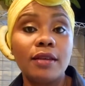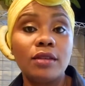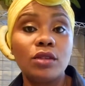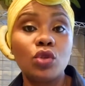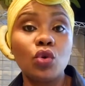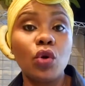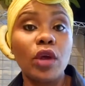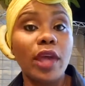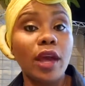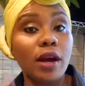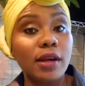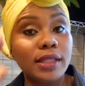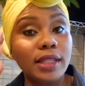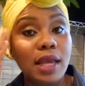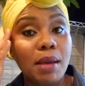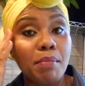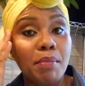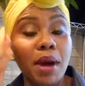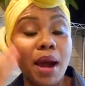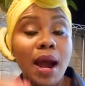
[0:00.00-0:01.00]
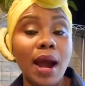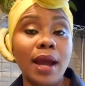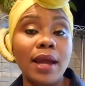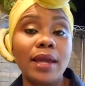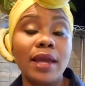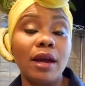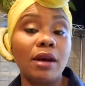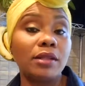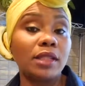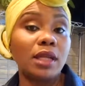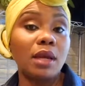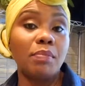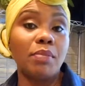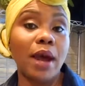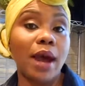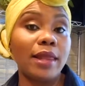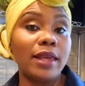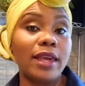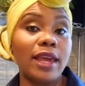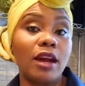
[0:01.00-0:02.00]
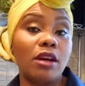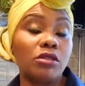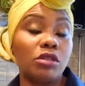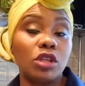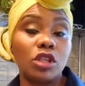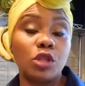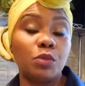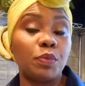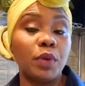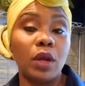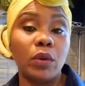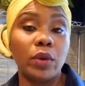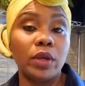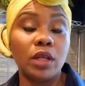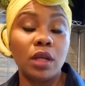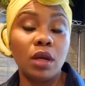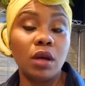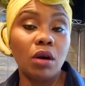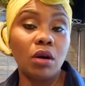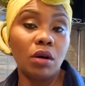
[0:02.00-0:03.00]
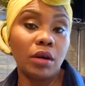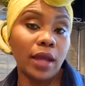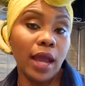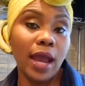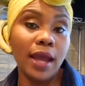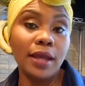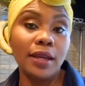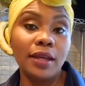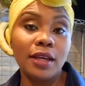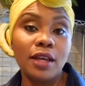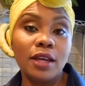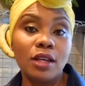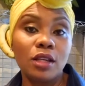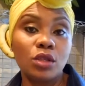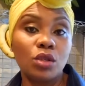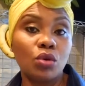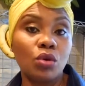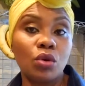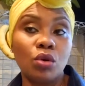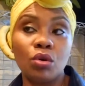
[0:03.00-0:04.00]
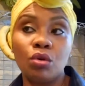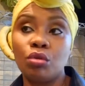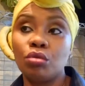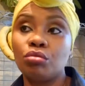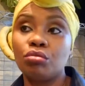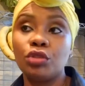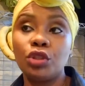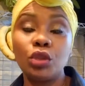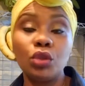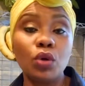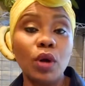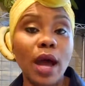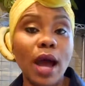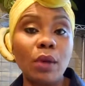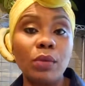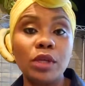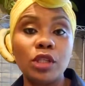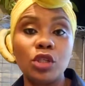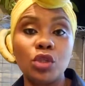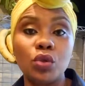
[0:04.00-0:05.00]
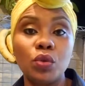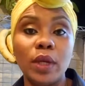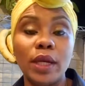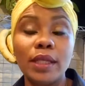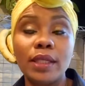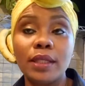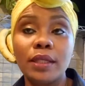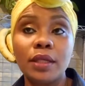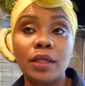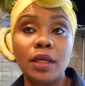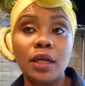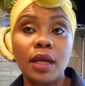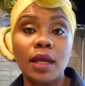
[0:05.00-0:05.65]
So healthy mind, healthy body, healthy spirit, okay? So you know how we do it.